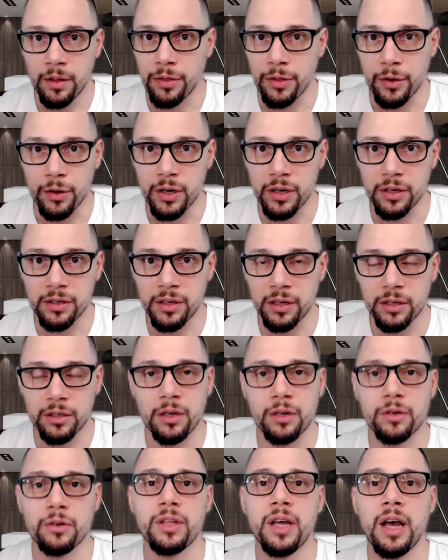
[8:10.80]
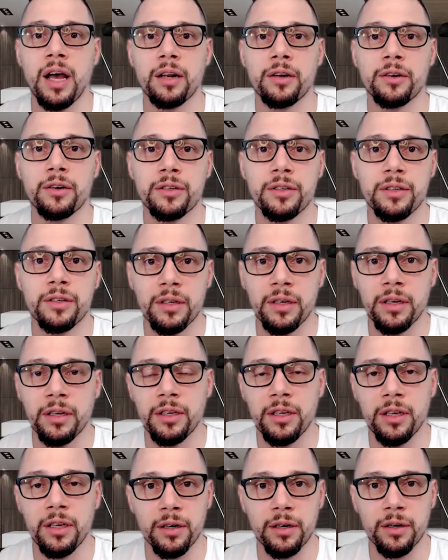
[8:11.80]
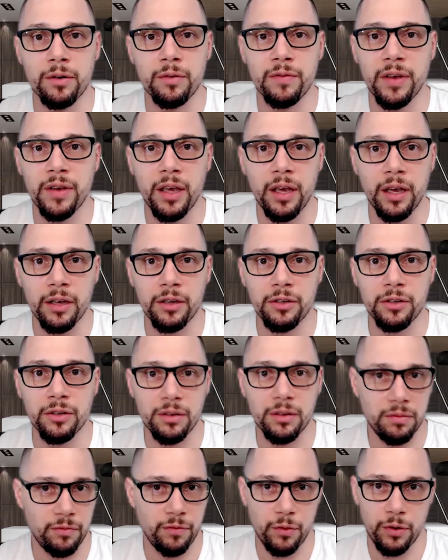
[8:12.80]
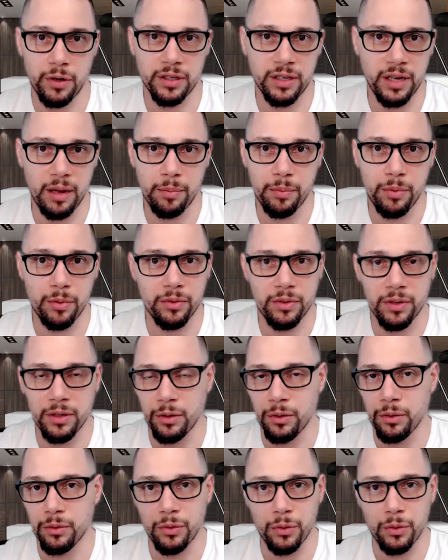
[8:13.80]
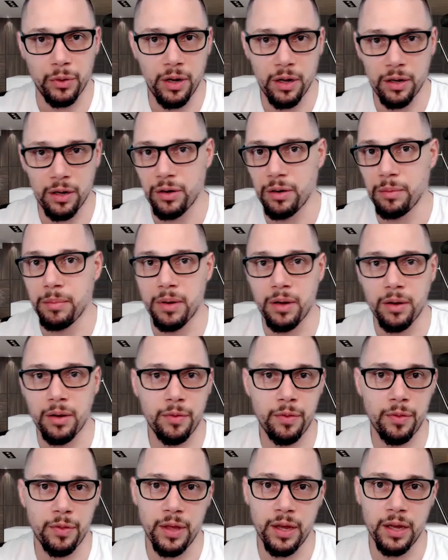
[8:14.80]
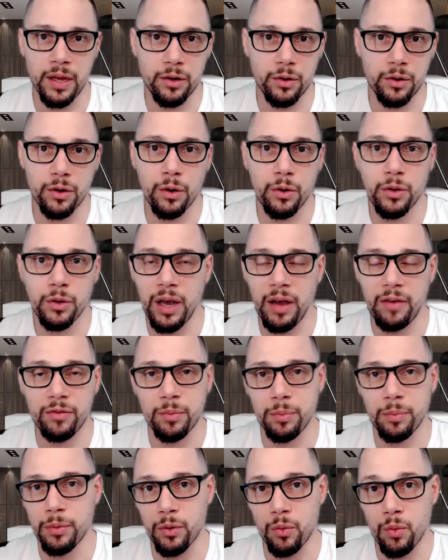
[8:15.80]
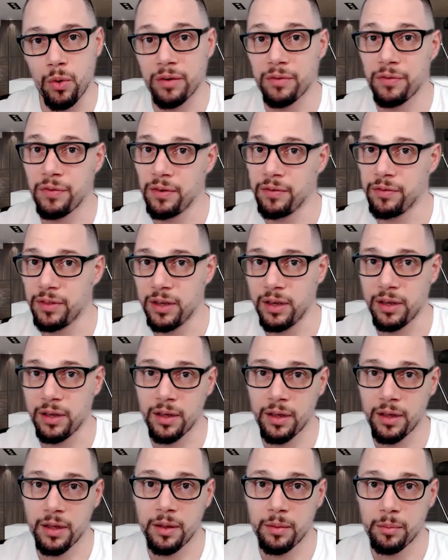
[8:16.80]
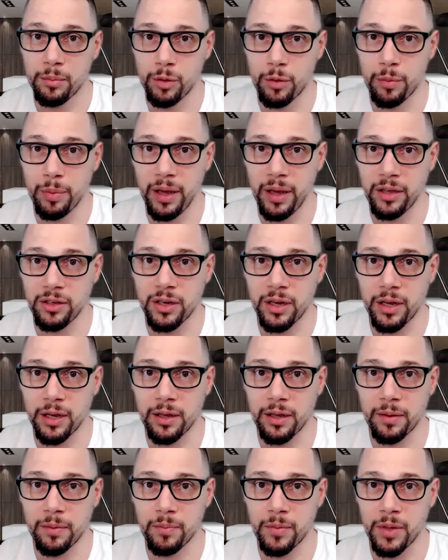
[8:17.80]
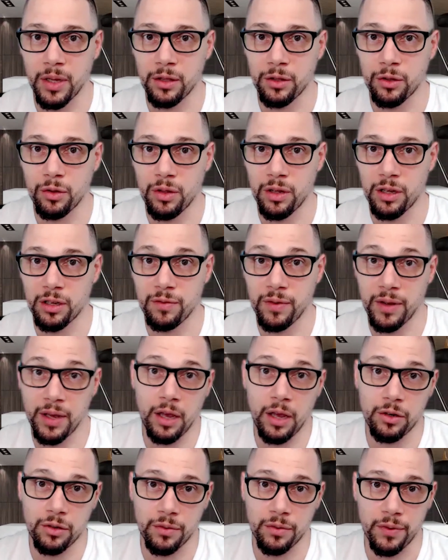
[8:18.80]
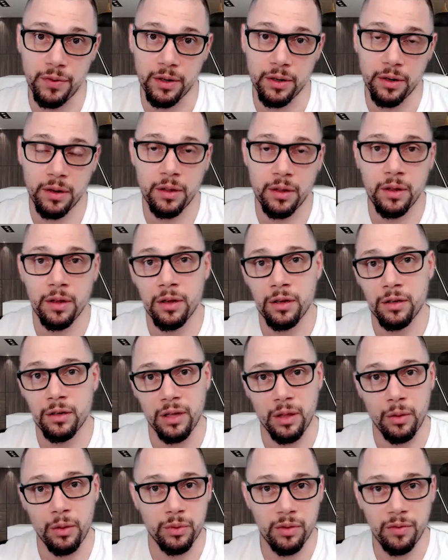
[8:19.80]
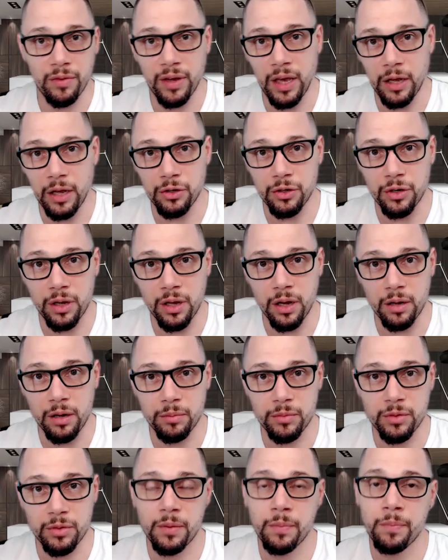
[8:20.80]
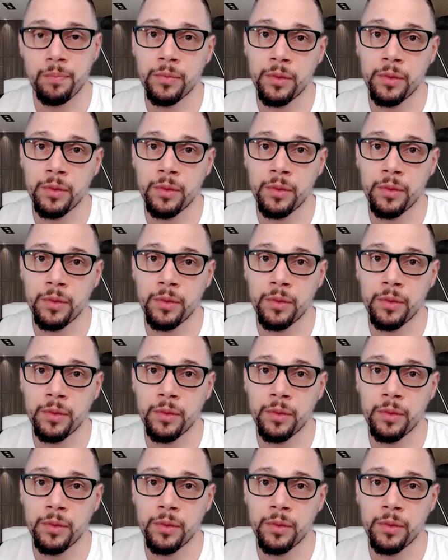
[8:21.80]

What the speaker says: $3,600 a year on vacations, for example, you know, $300 a month, then you know you have to put $150 per paycheck into this vacation fund. So when the vacation comes,